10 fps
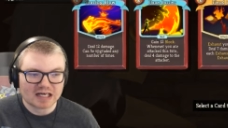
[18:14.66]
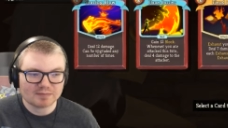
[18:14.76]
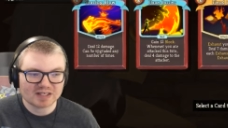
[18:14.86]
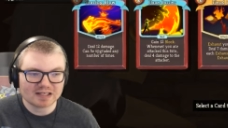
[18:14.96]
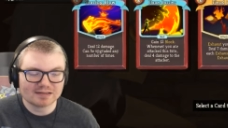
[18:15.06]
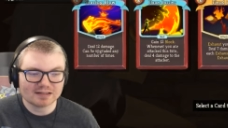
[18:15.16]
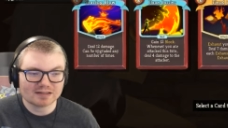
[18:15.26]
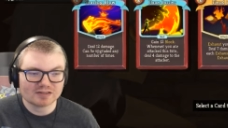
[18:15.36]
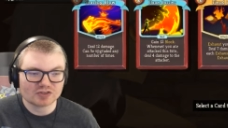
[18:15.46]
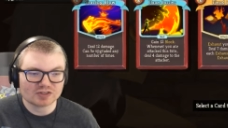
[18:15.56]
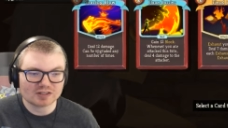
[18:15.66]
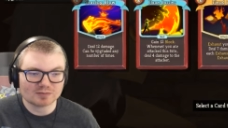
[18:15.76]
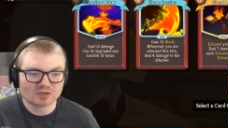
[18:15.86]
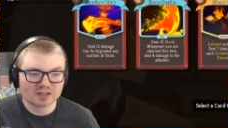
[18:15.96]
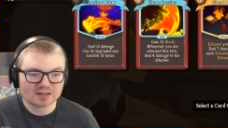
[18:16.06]
I'm guessing this just
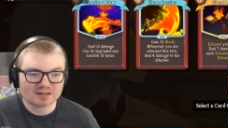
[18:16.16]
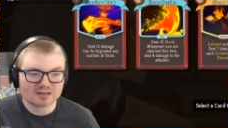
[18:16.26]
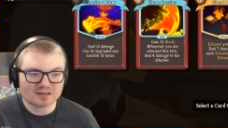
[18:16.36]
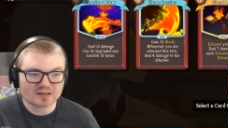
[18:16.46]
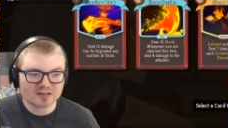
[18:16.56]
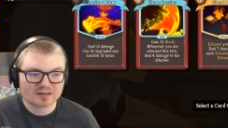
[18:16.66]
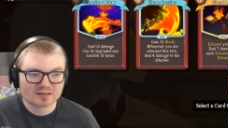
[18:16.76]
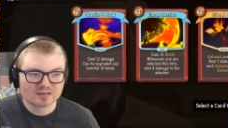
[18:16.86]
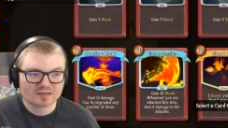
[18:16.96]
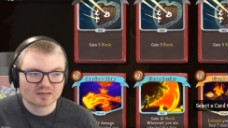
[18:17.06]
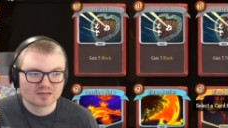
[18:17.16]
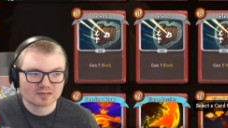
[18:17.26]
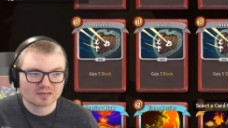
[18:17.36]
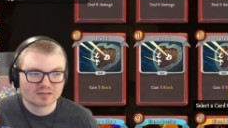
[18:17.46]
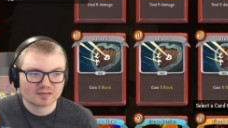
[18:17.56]
upgrades this
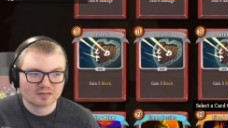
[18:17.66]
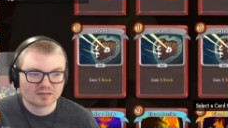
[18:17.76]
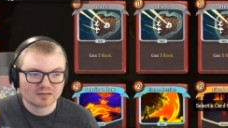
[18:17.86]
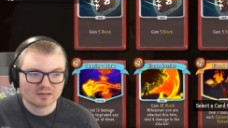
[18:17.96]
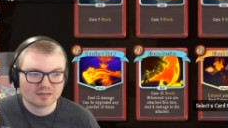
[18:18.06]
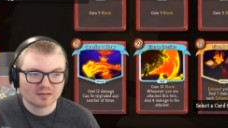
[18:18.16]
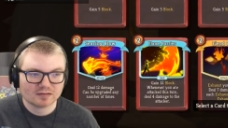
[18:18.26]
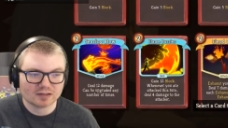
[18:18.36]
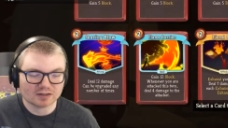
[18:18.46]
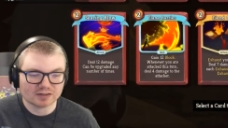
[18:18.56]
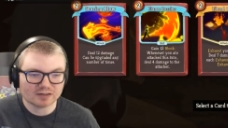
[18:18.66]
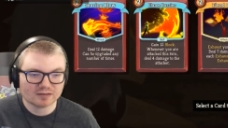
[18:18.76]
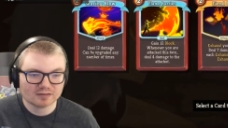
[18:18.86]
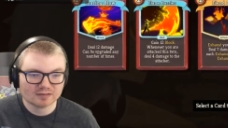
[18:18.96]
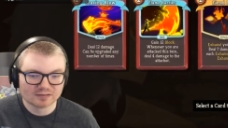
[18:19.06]
a
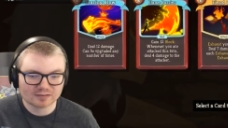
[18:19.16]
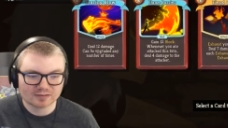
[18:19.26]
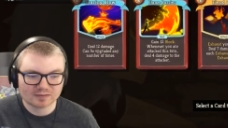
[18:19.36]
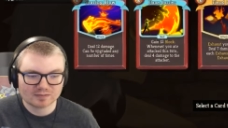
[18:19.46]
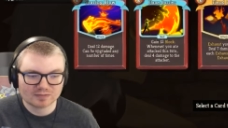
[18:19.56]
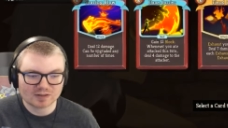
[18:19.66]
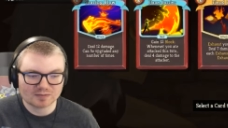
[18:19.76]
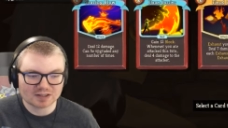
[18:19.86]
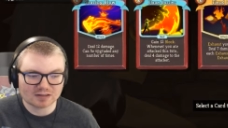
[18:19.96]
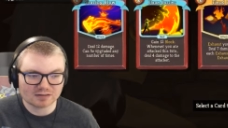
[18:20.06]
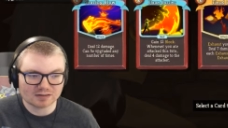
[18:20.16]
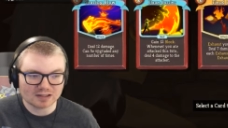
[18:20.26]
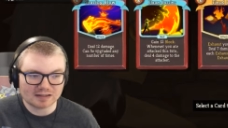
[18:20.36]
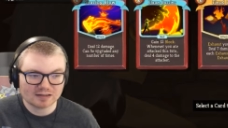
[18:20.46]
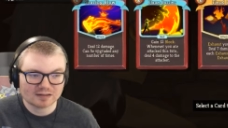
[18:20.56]
little. Probably not a
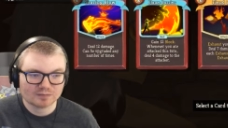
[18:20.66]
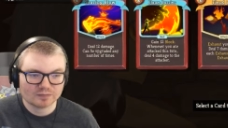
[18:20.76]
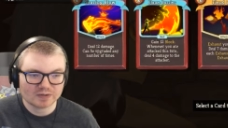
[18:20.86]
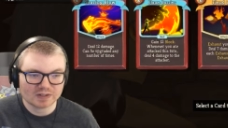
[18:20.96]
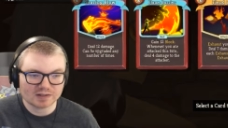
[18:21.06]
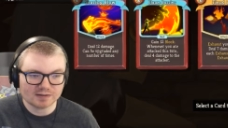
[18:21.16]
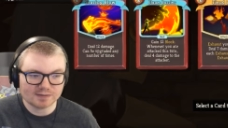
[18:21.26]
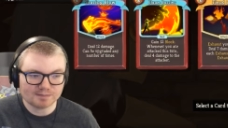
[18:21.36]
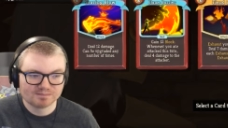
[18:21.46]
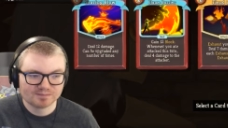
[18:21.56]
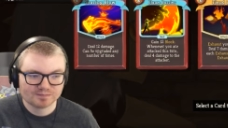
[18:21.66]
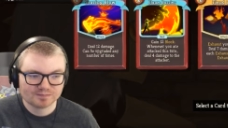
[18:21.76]
lot. Um,